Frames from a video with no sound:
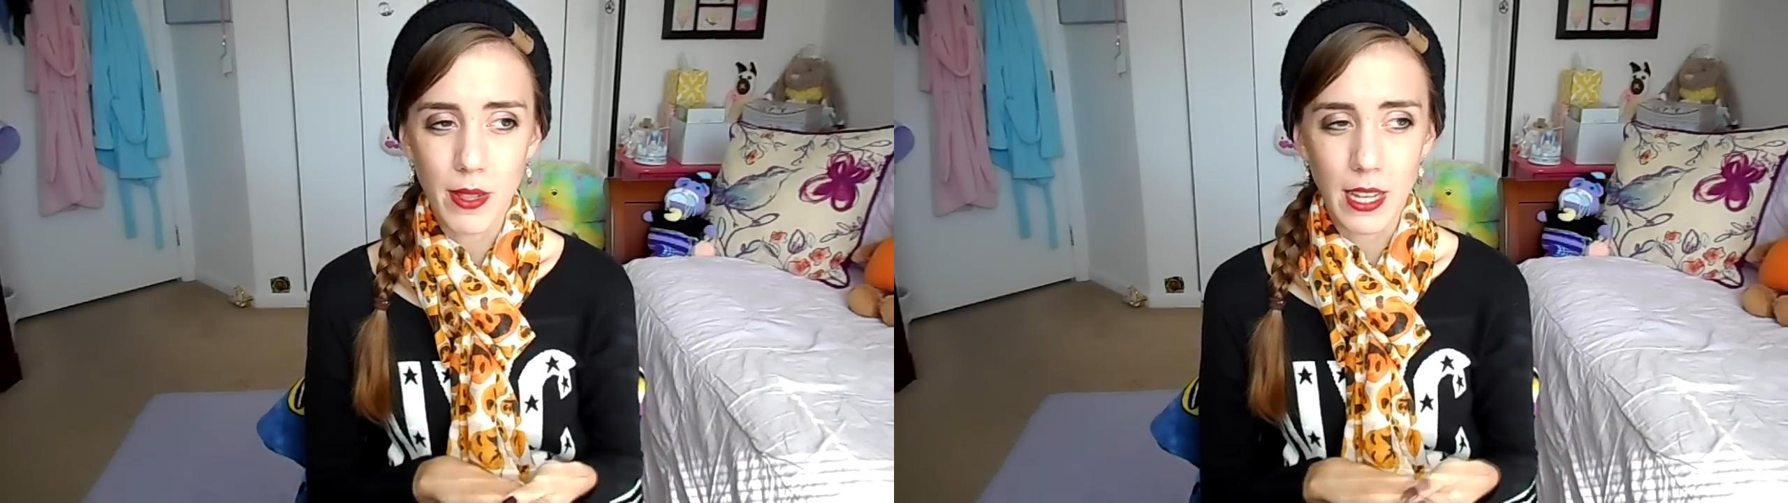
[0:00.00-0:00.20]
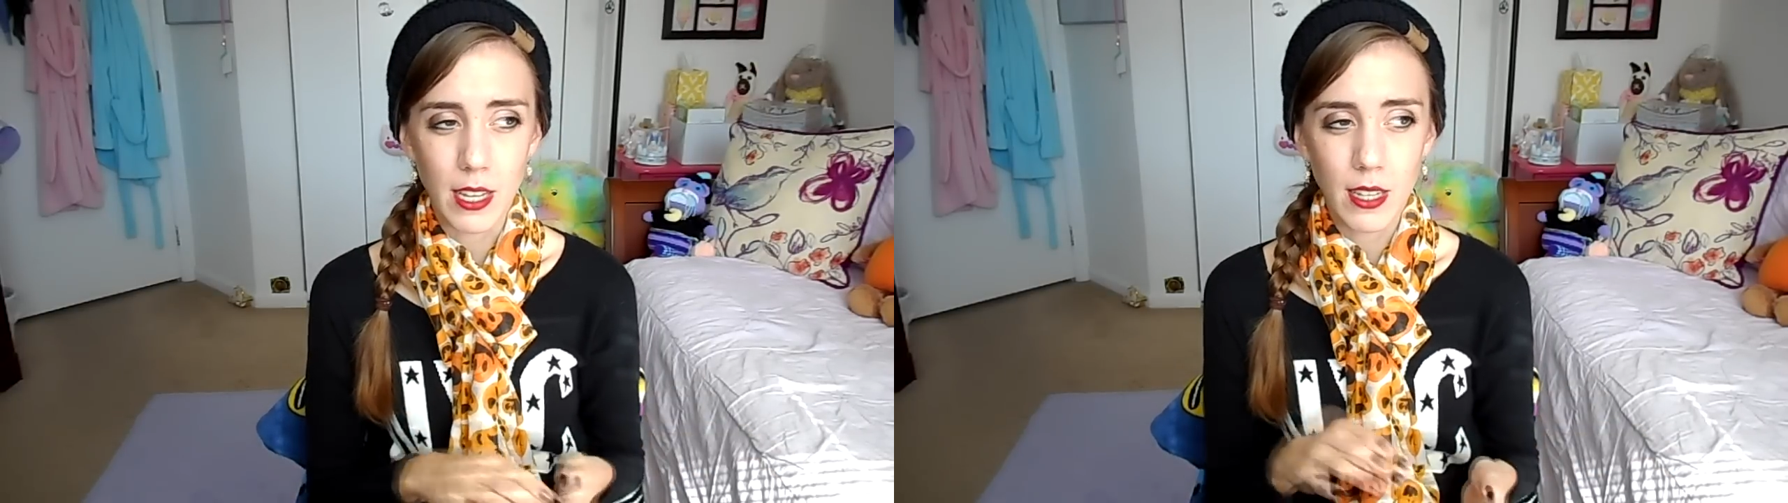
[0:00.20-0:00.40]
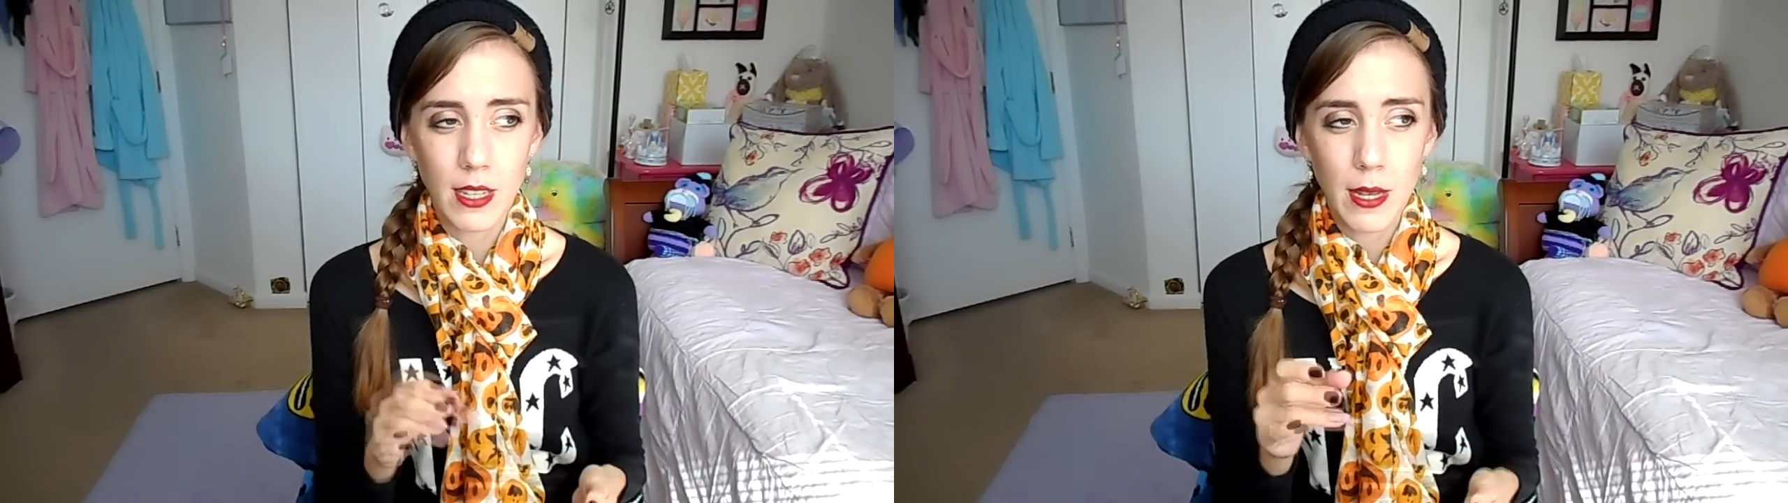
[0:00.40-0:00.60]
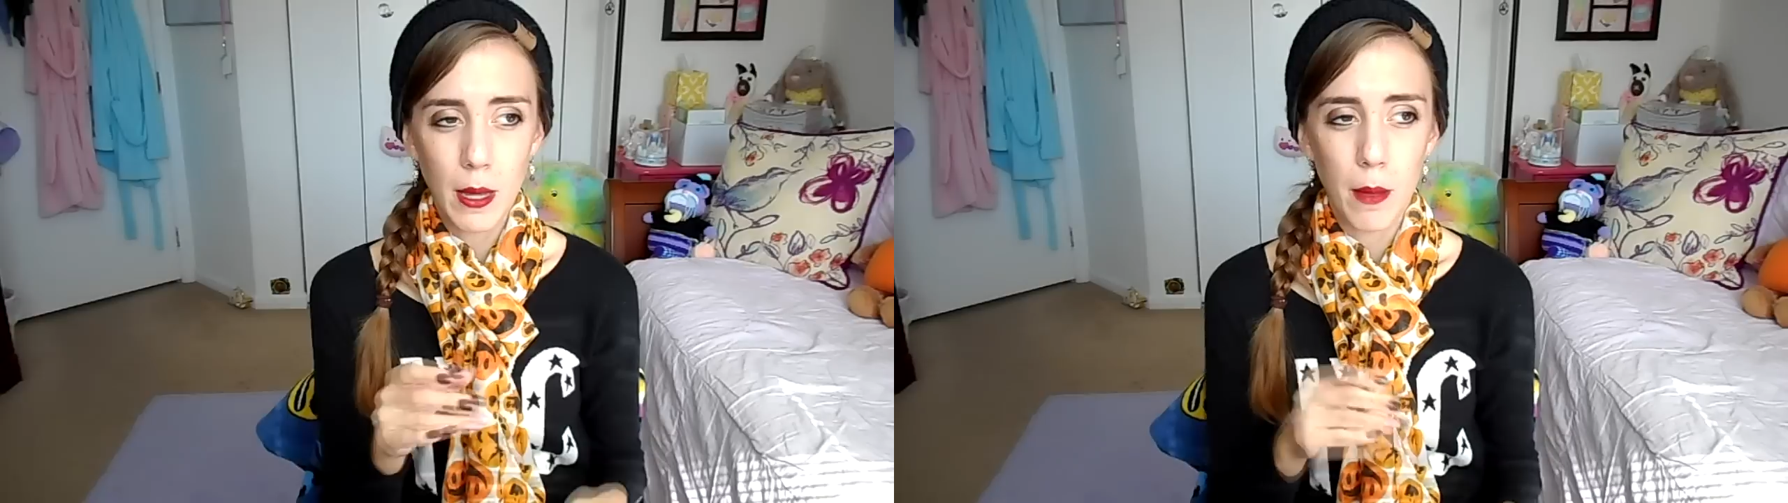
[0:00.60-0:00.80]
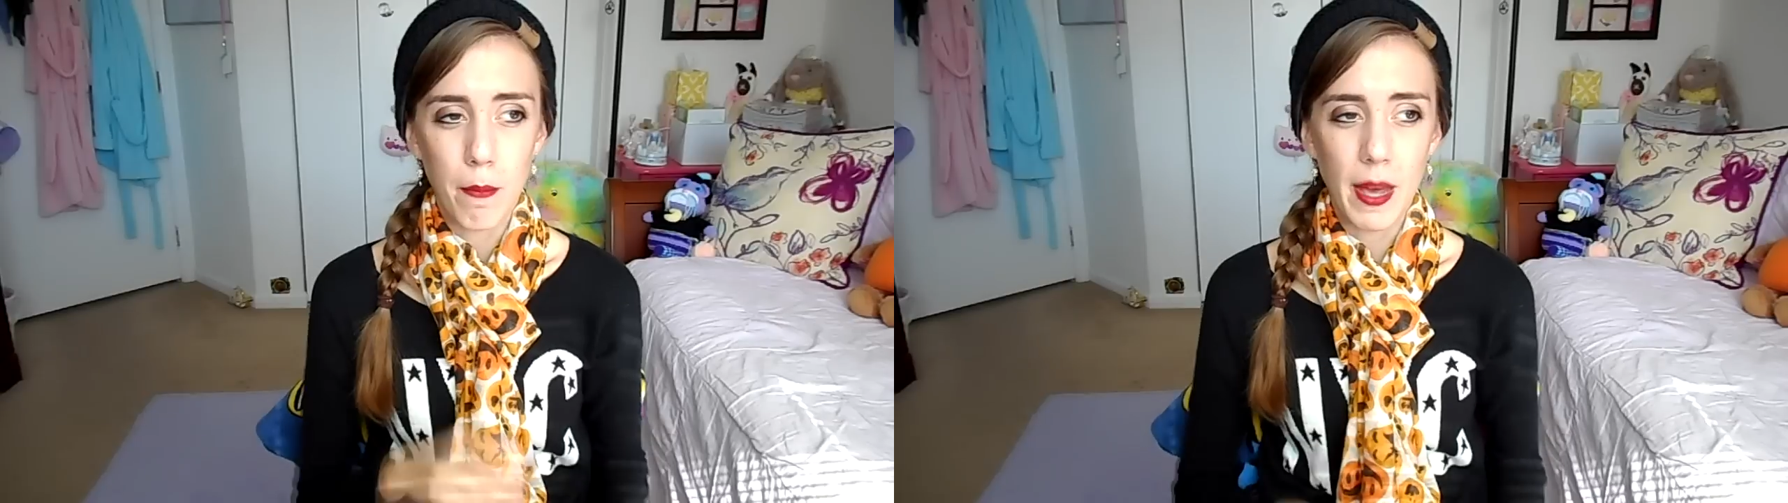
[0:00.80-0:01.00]
like
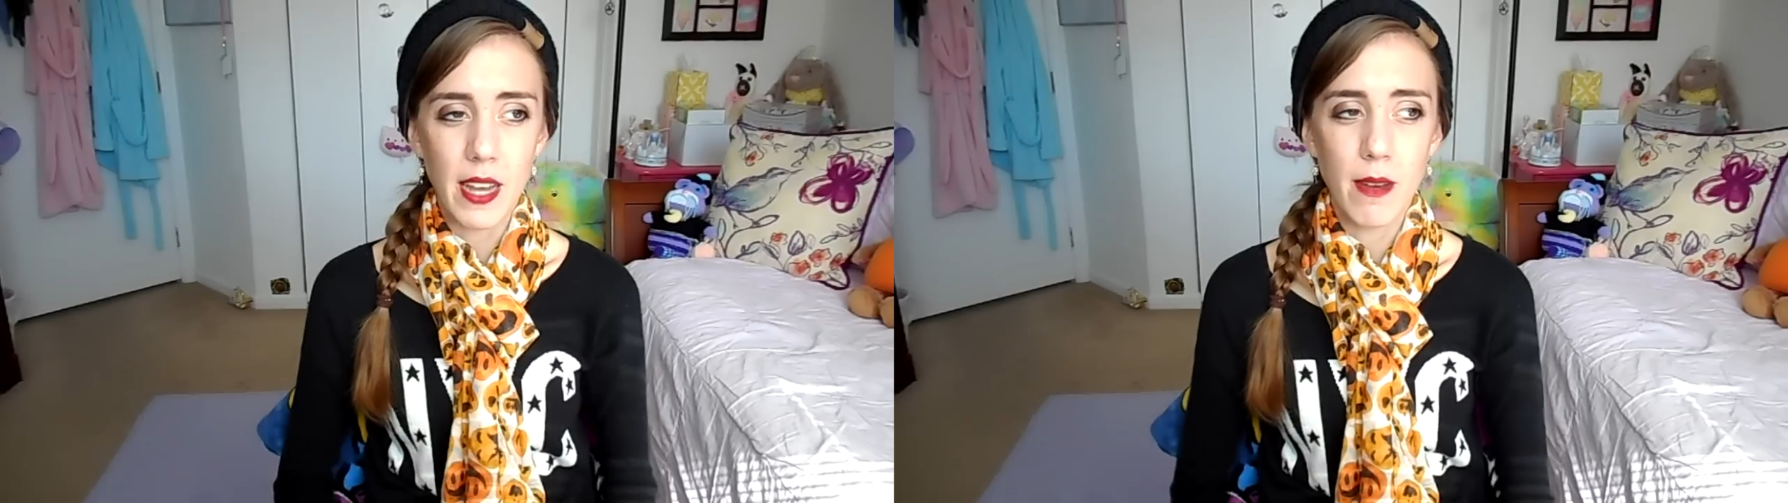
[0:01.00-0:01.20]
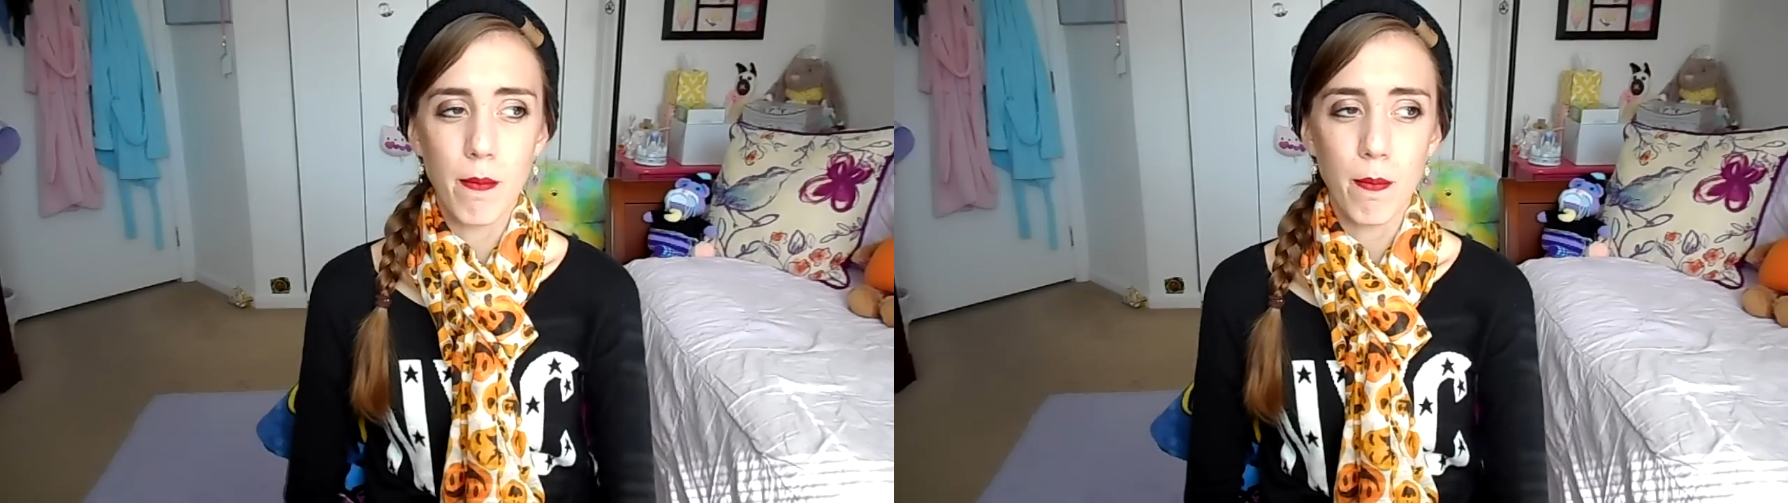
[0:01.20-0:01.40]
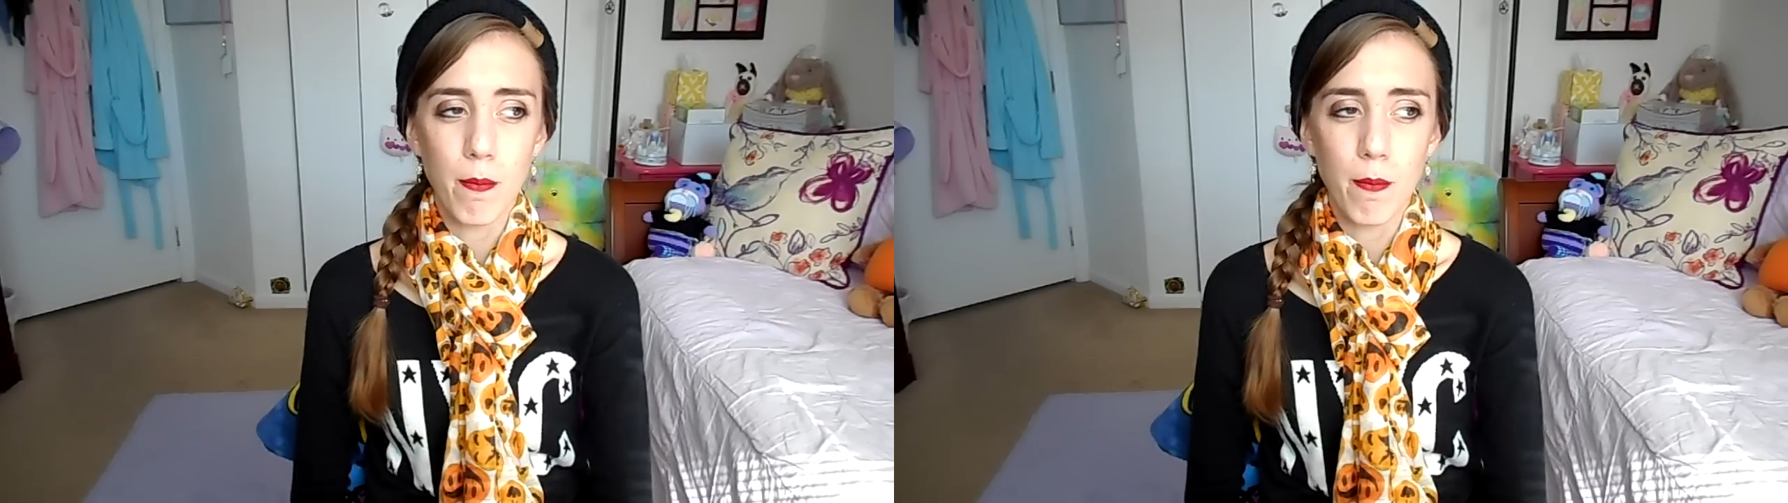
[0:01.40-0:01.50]
Ben